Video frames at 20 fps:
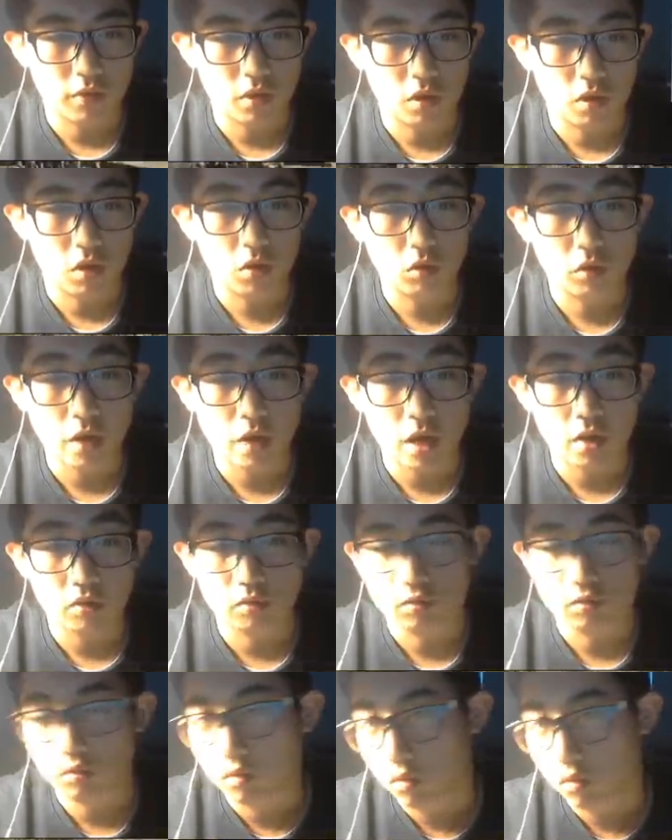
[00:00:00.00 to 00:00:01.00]
hold
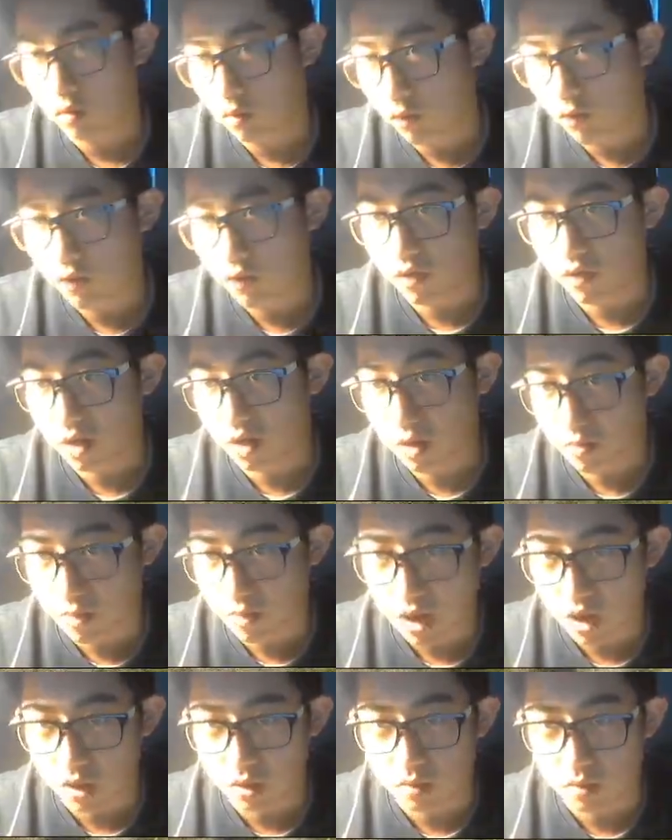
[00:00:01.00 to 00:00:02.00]
down 59
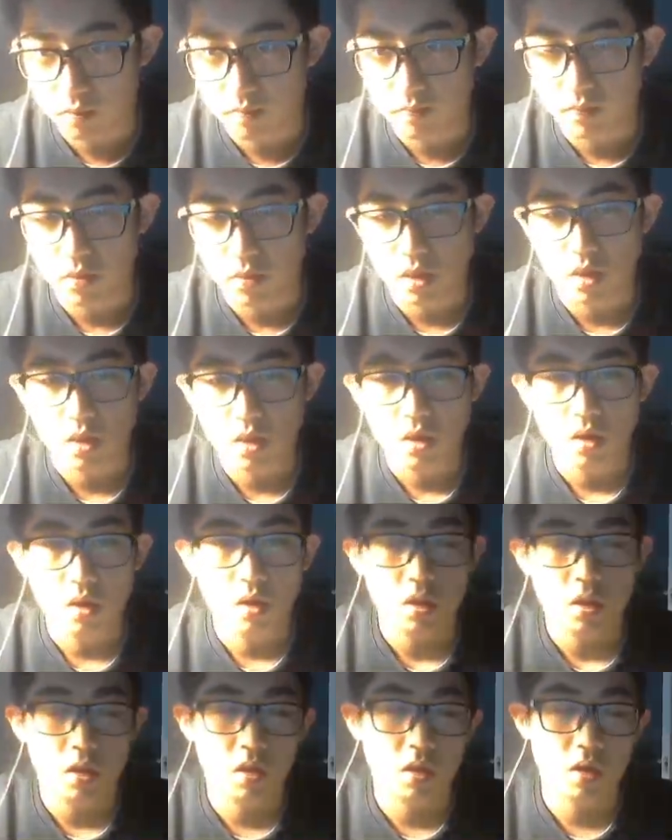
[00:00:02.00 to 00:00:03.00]
pattern.
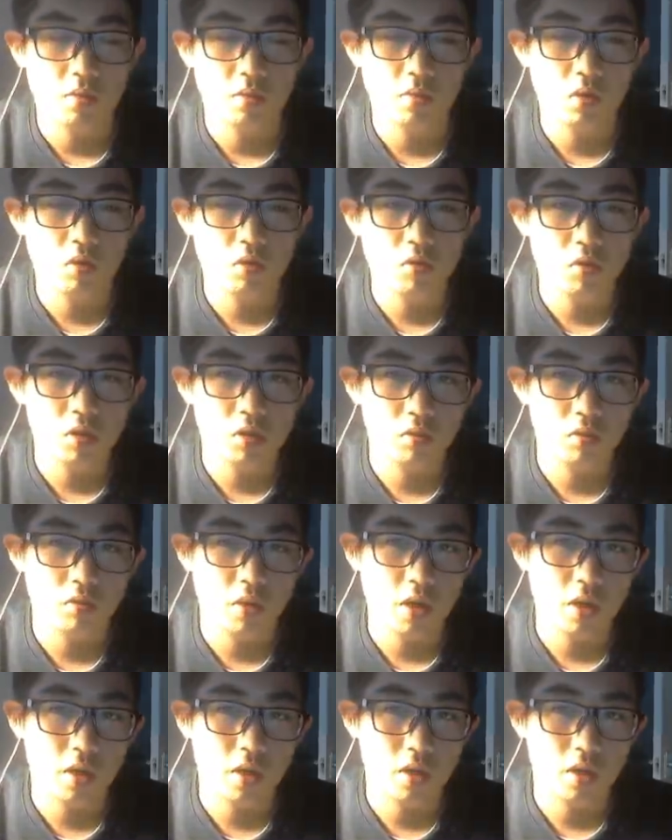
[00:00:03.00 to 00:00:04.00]
Now I'm always
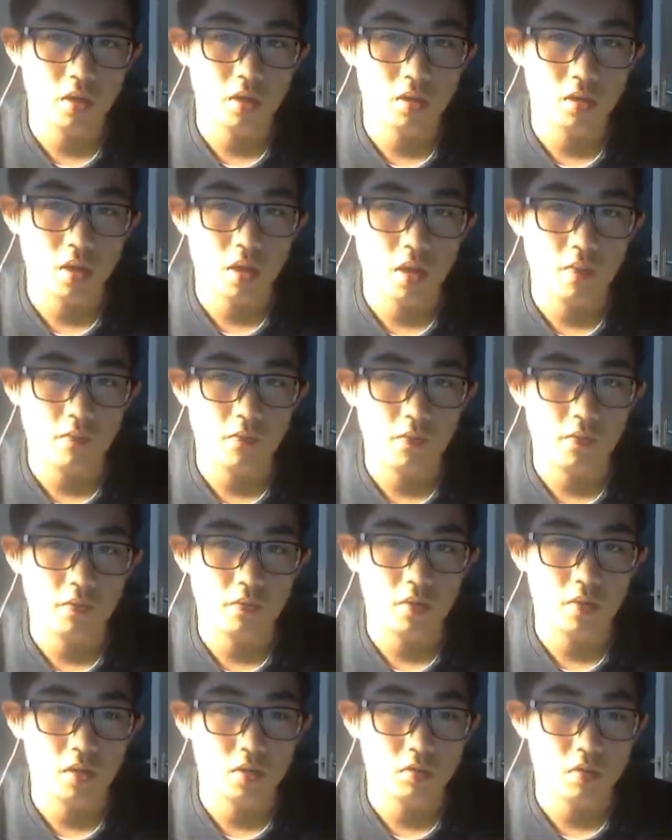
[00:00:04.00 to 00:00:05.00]
aware that it's an
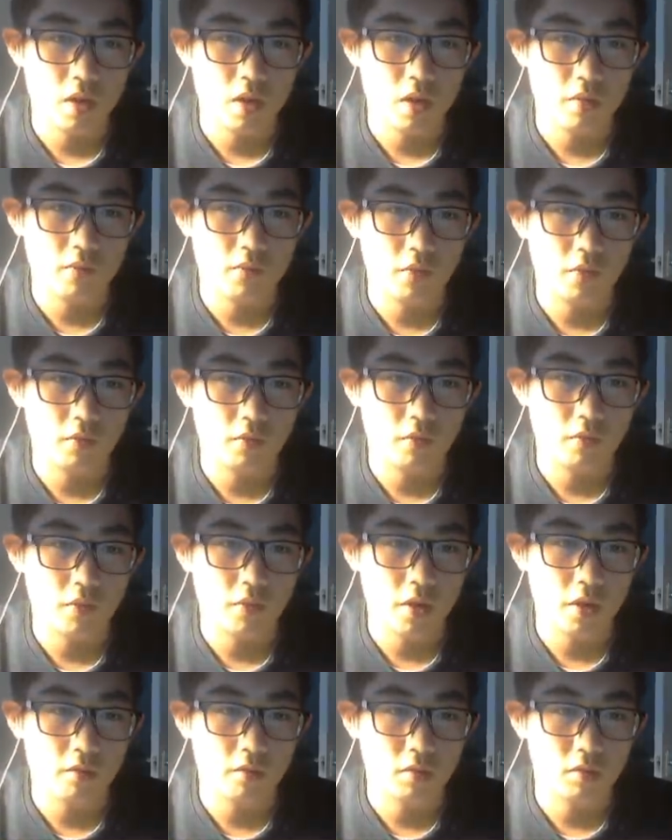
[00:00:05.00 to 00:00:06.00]
M53,
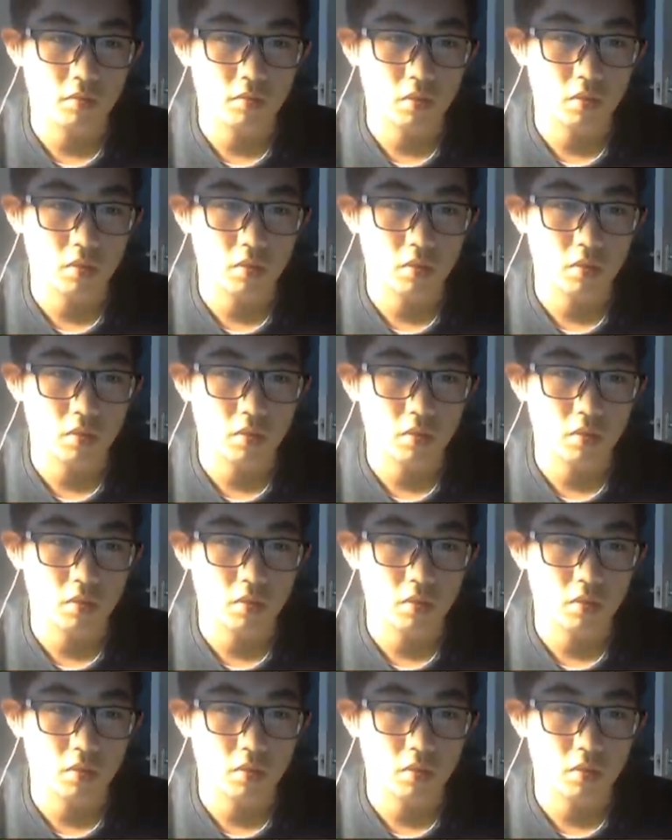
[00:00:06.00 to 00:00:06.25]
M55, so I'm